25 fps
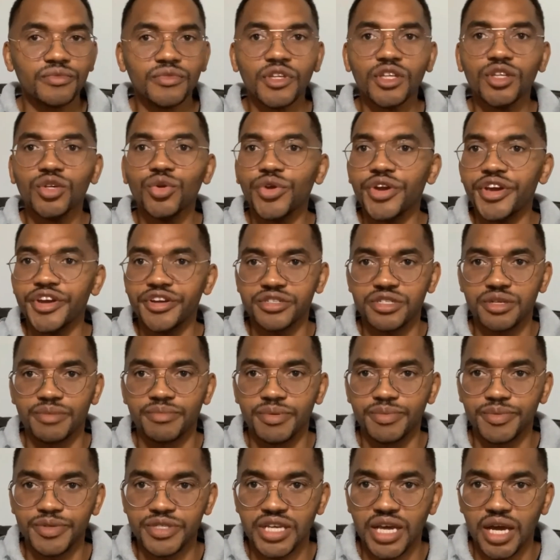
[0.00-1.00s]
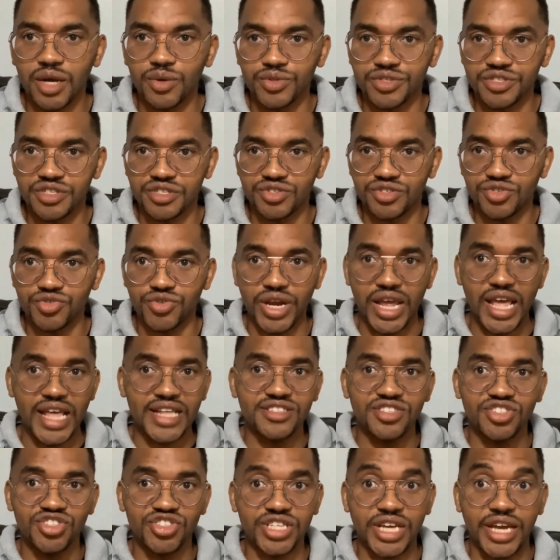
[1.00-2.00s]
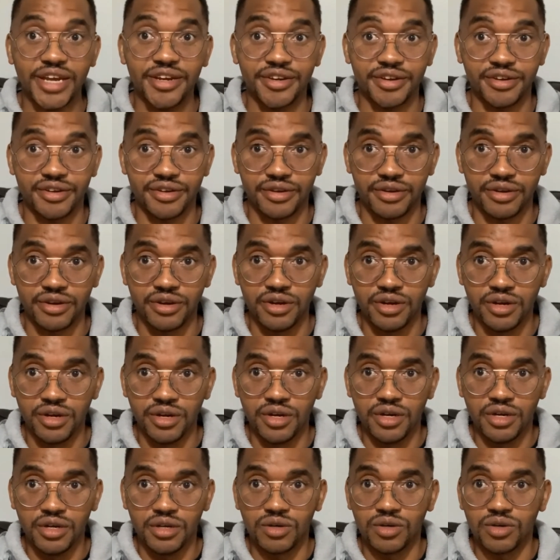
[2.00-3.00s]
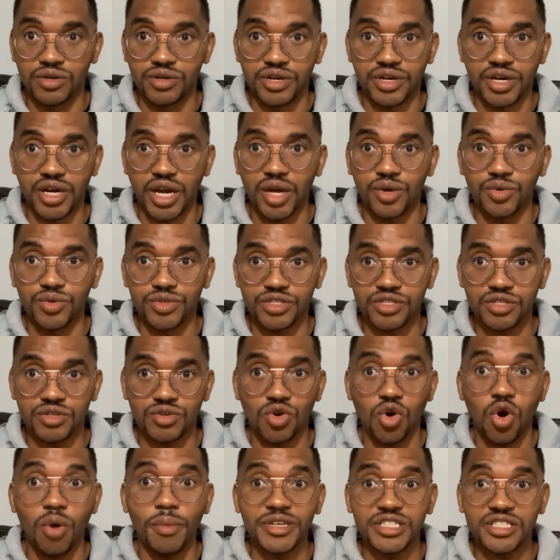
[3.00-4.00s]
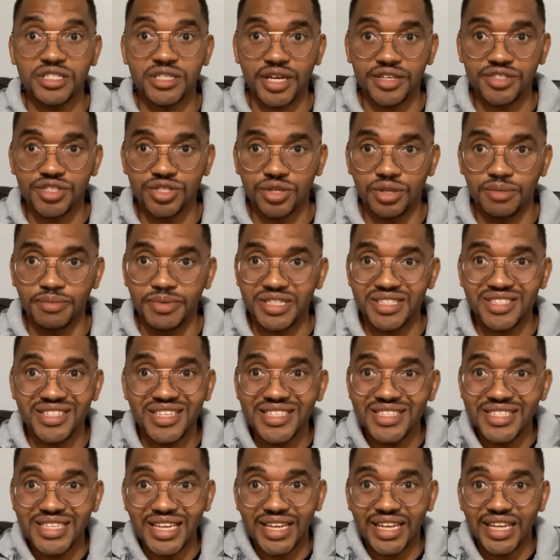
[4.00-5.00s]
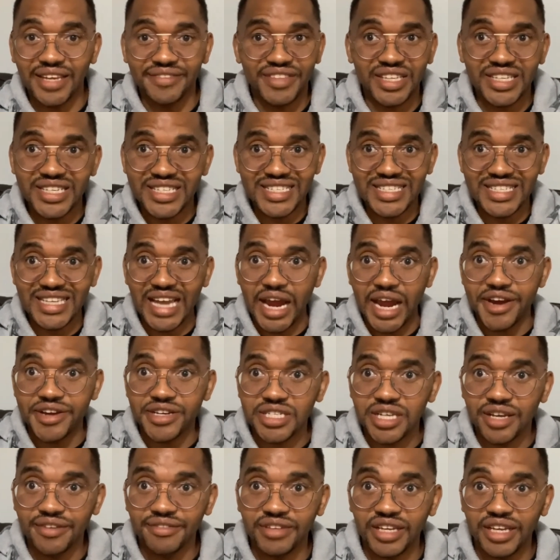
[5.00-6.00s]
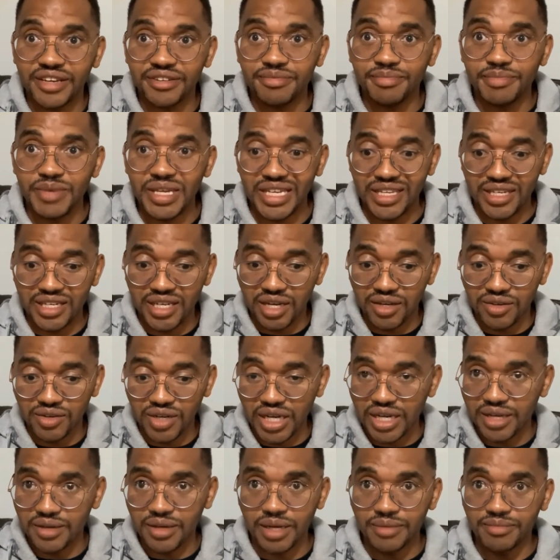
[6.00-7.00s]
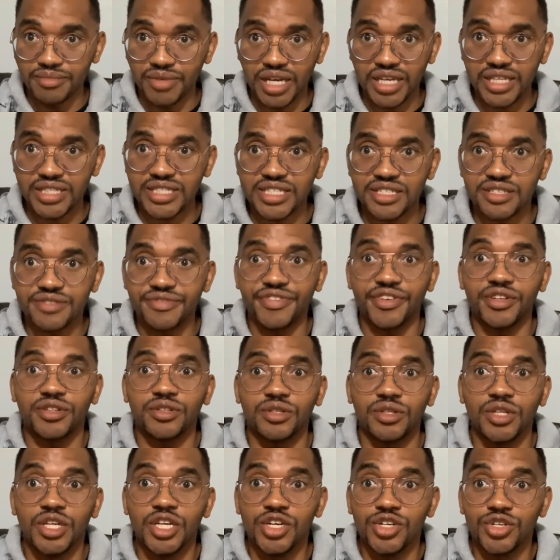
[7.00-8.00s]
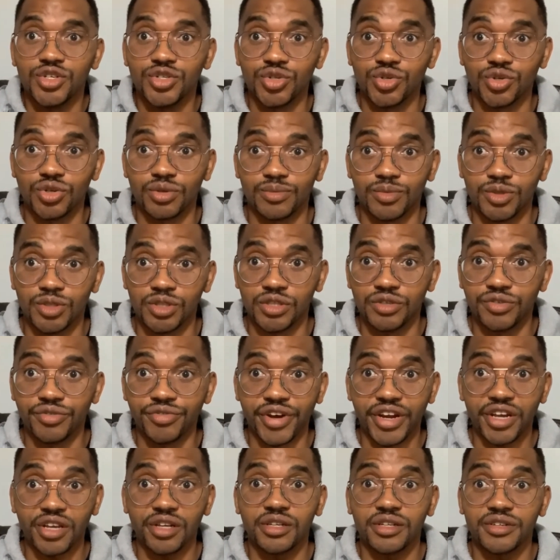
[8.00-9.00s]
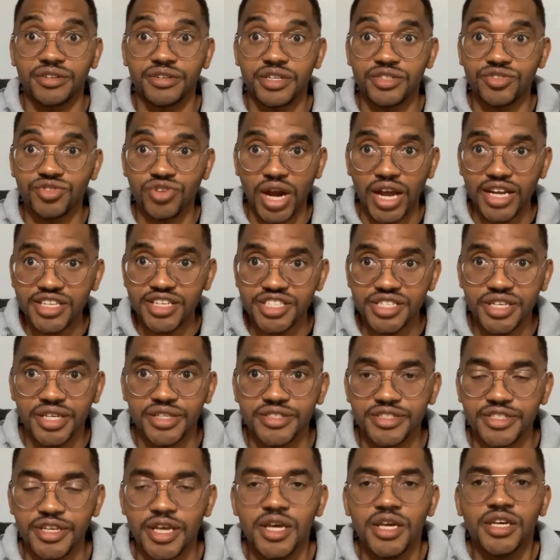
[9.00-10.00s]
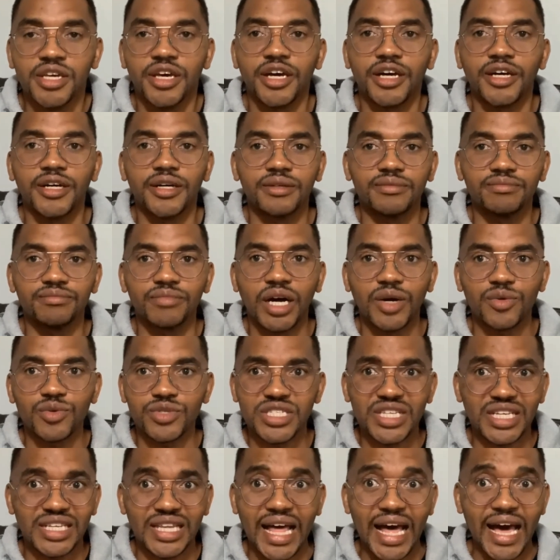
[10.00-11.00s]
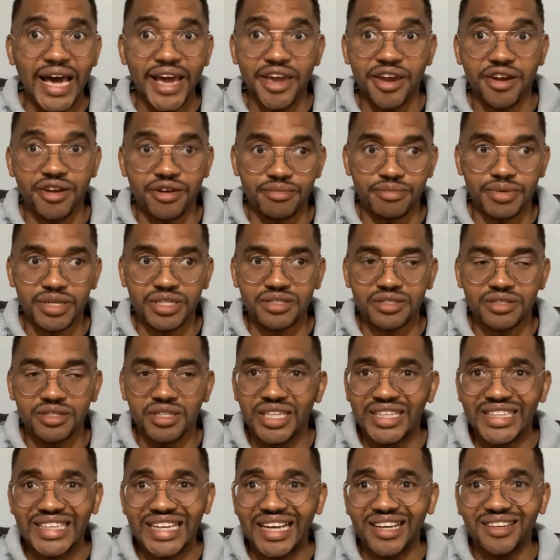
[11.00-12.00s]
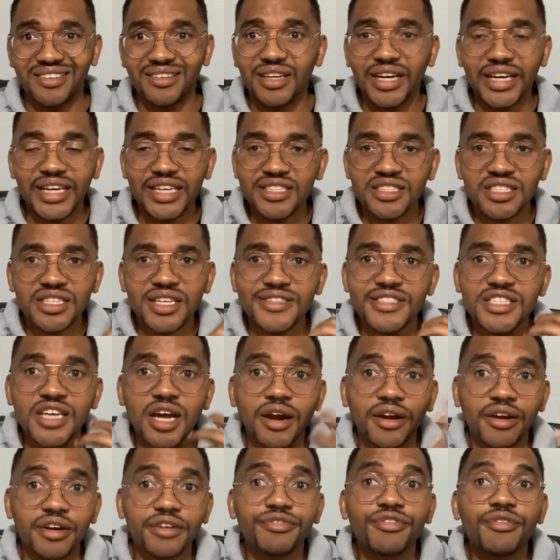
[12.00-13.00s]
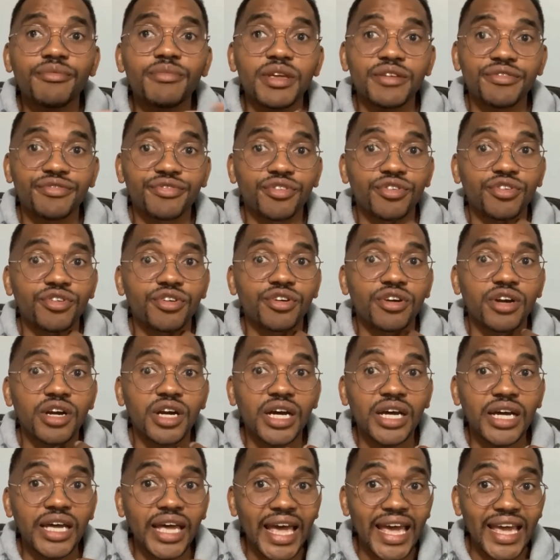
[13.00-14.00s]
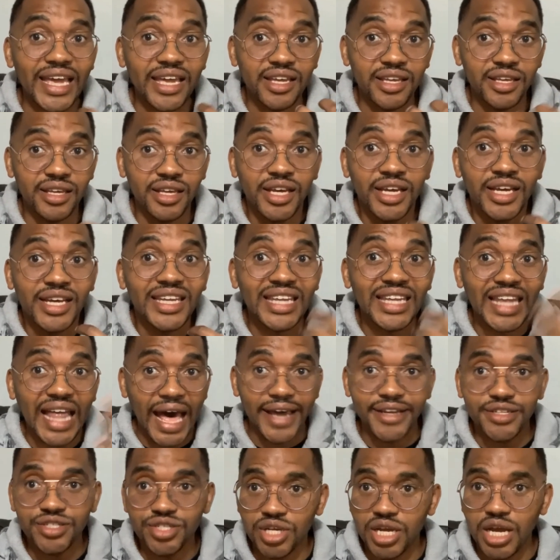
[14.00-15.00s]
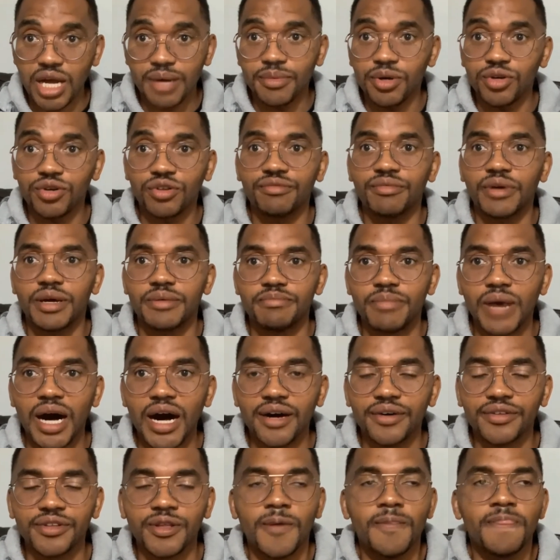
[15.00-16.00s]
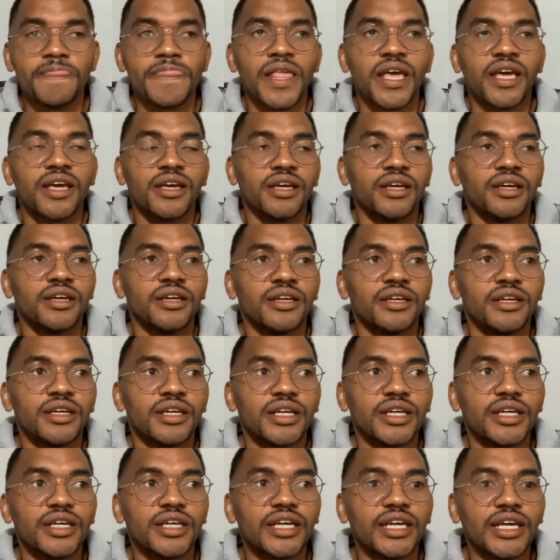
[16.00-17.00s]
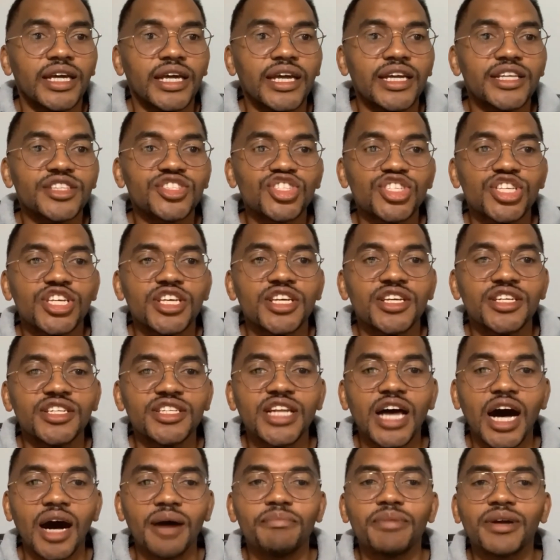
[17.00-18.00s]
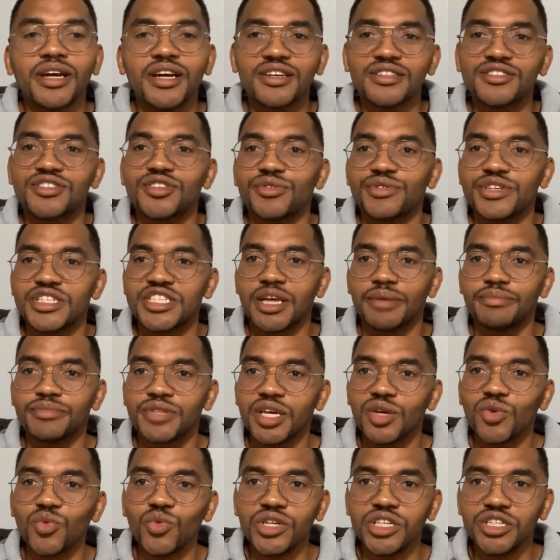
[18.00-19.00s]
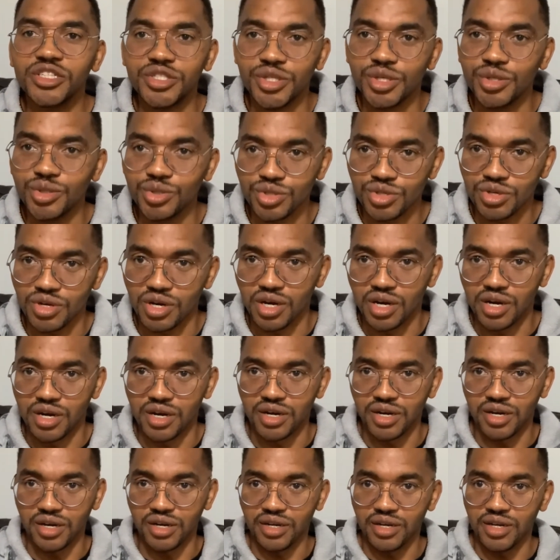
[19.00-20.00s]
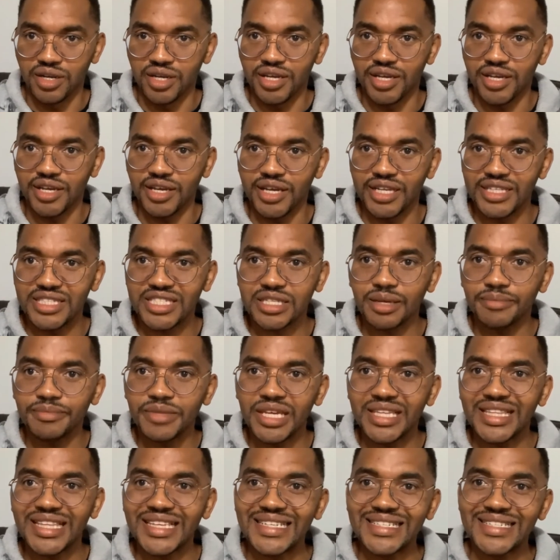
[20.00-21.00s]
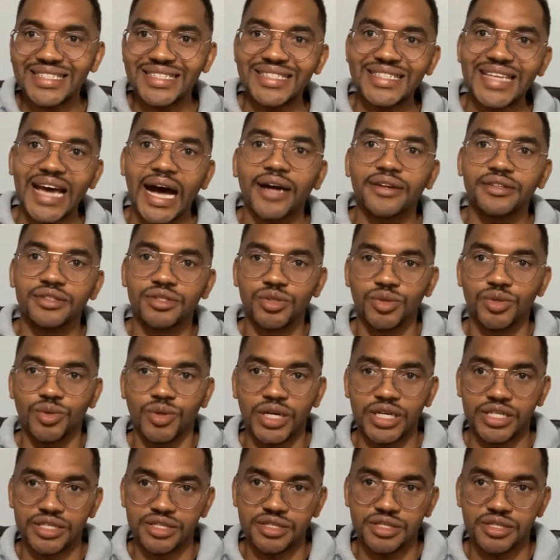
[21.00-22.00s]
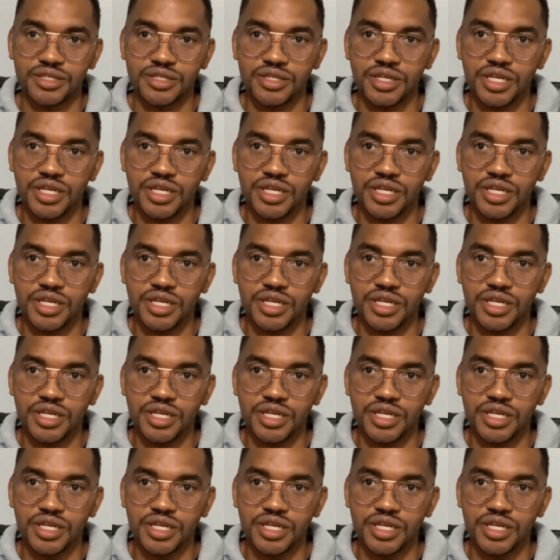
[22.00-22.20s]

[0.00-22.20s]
You hear some people say I was a transgender or I was a homosexual, but since I left, the desires have left me. Now I, I just feel normal, regular attractions. Uh, I was a liar, but now it's, it's hard for me for a lie to come out of my mouth. It's not because there is something we do to earn. It's something that is done to us.